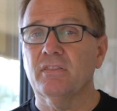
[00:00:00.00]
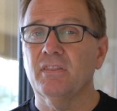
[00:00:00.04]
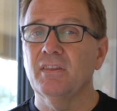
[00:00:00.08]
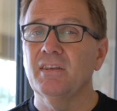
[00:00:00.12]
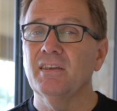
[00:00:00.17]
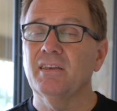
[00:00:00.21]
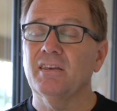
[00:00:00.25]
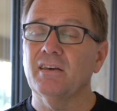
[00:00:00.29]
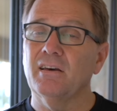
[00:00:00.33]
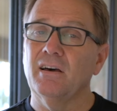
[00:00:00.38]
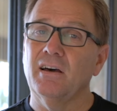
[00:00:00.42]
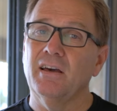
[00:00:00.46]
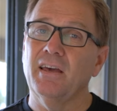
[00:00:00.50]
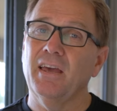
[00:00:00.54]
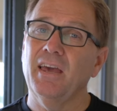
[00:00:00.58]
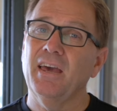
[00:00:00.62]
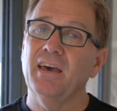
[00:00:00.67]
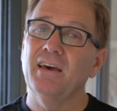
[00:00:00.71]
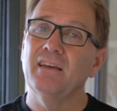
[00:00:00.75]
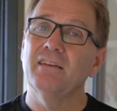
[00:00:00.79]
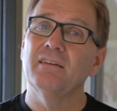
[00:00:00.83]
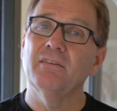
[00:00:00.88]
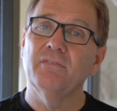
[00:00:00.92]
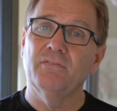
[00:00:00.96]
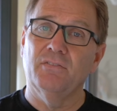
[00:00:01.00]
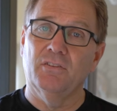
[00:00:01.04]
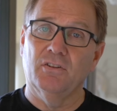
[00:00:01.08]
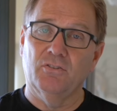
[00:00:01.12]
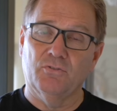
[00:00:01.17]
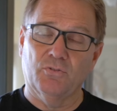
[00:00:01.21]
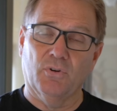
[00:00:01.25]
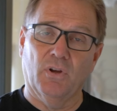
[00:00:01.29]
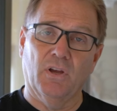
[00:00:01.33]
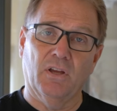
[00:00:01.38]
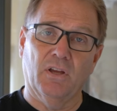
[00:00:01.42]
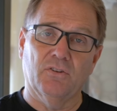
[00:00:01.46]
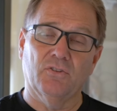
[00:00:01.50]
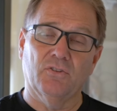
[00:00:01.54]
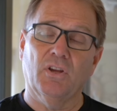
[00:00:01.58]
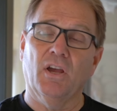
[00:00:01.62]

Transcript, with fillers: think ahead of the trend.